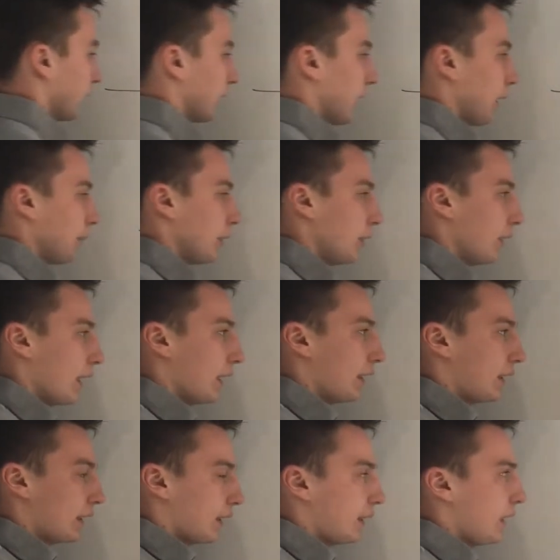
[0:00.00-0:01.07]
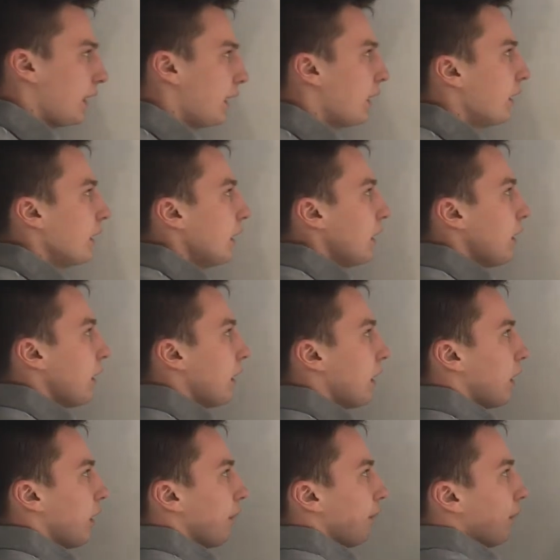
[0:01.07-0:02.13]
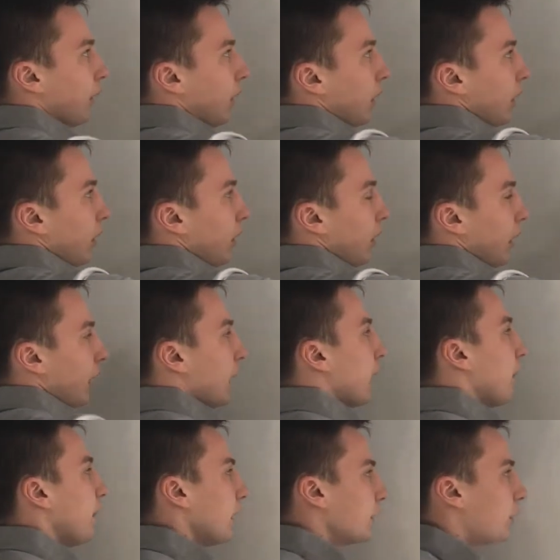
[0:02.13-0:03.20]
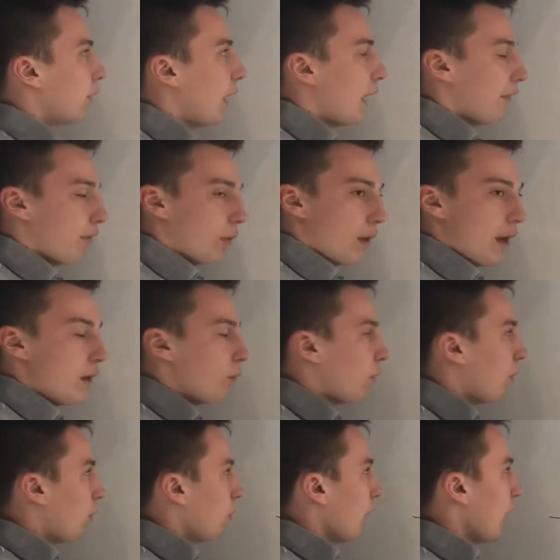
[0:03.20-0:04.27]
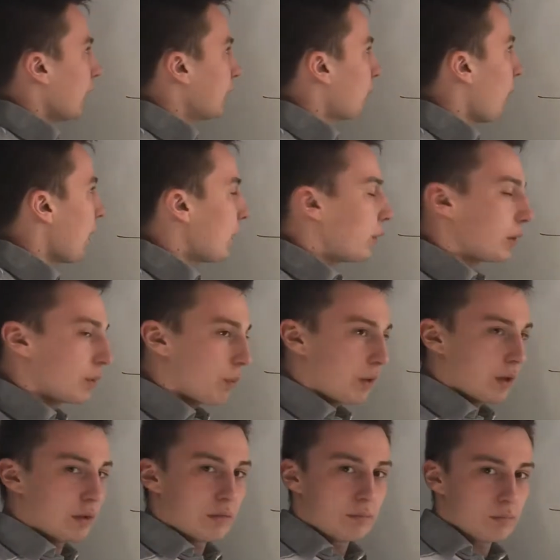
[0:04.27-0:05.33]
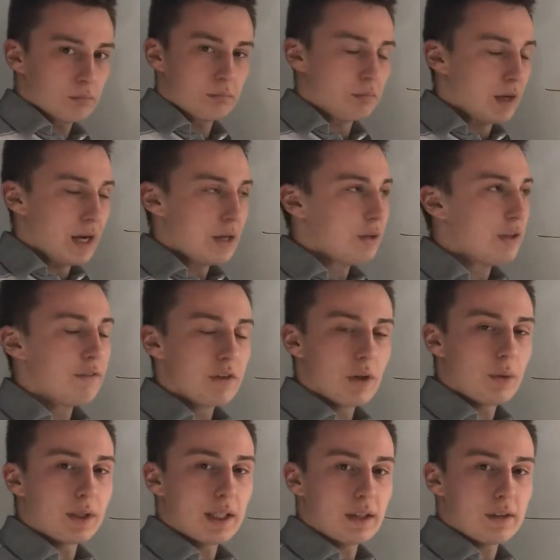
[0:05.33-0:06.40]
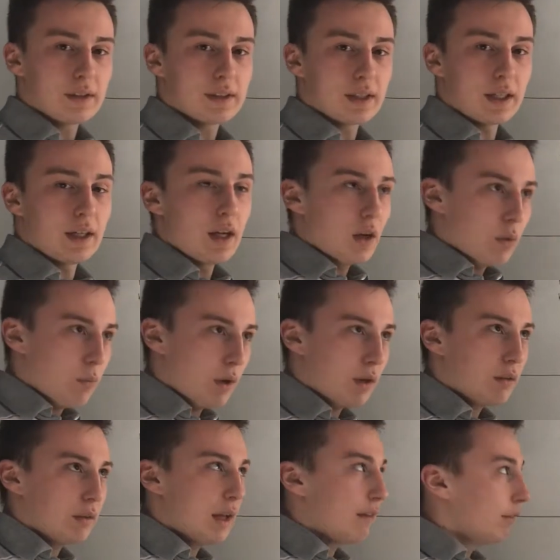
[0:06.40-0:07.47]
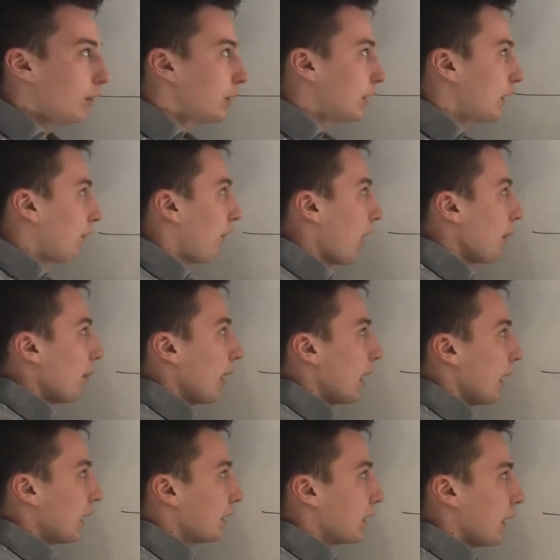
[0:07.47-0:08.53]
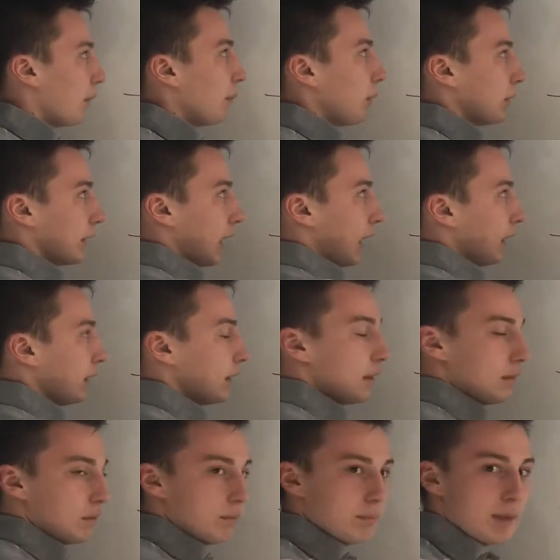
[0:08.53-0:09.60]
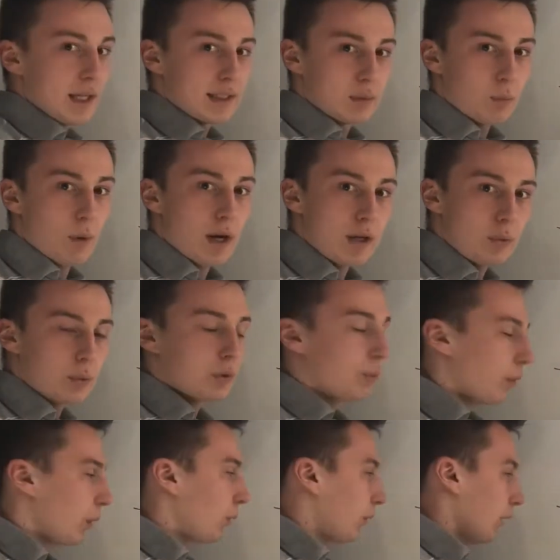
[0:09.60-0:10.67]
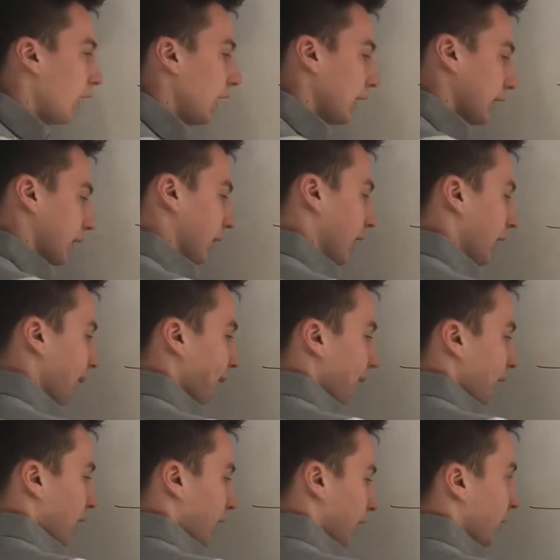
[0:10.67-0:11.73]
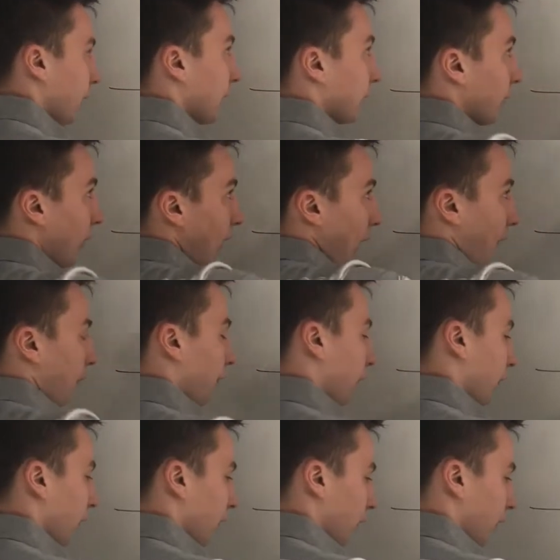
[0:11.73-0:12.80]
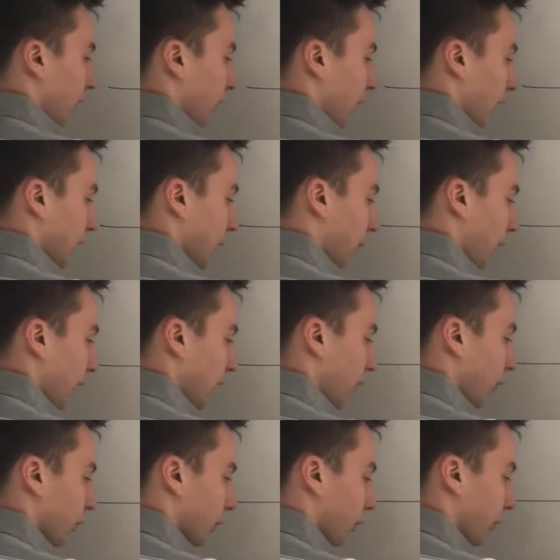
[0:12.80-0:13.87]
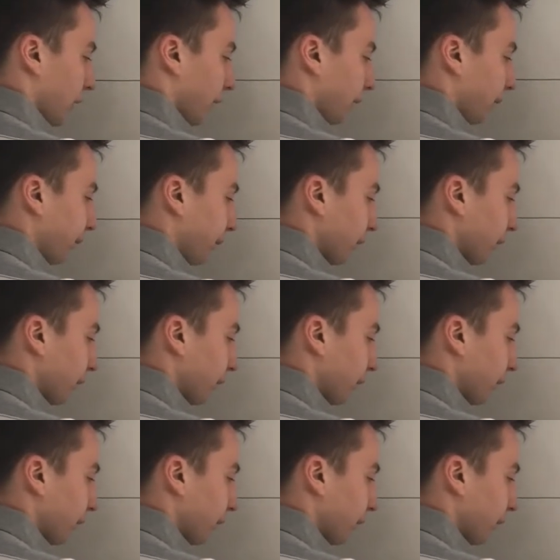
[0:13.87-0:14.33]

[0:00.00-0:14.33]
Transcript: this time so you guys can see. Um, this graph, okay, well, xy equals 1. I don't even know what that looks like. Well, if you just divide by x on both sides, that's y equals 1 over x, right? So this graph, xy equals 1,